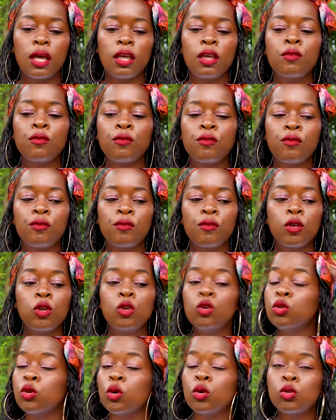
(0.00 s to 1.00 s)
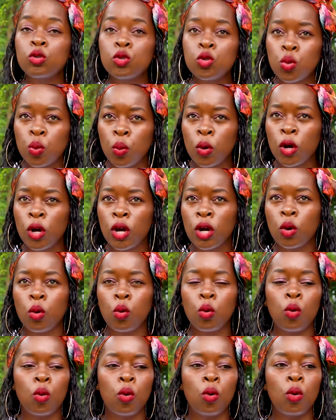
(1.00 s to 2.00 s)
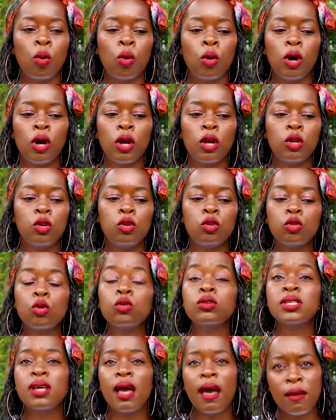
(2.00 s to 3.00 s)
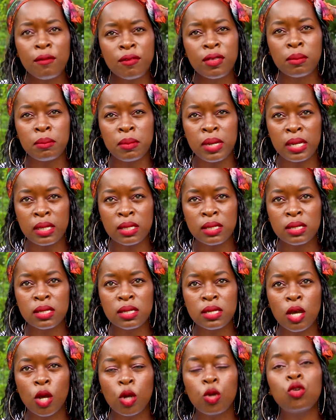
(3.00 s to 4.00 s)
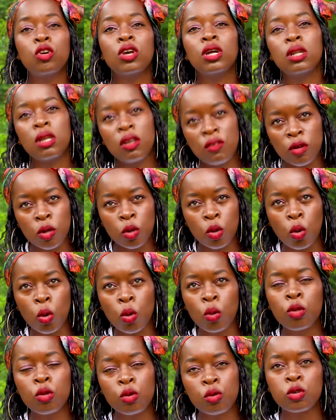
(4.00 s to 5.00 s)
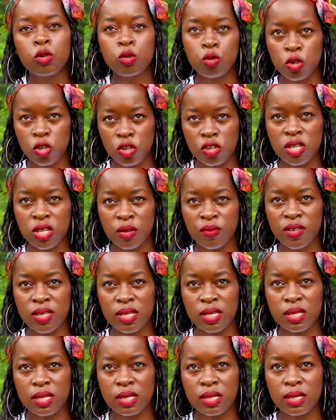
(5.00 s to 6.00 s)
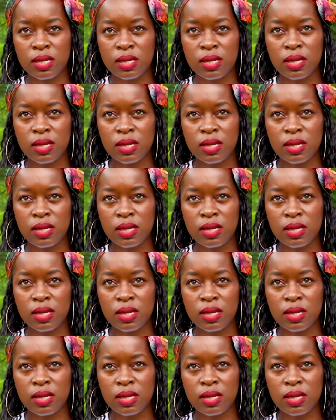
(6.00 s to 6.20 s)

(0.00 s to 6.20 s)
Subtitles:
If you don't work or you don't have the means, you can even go through social services.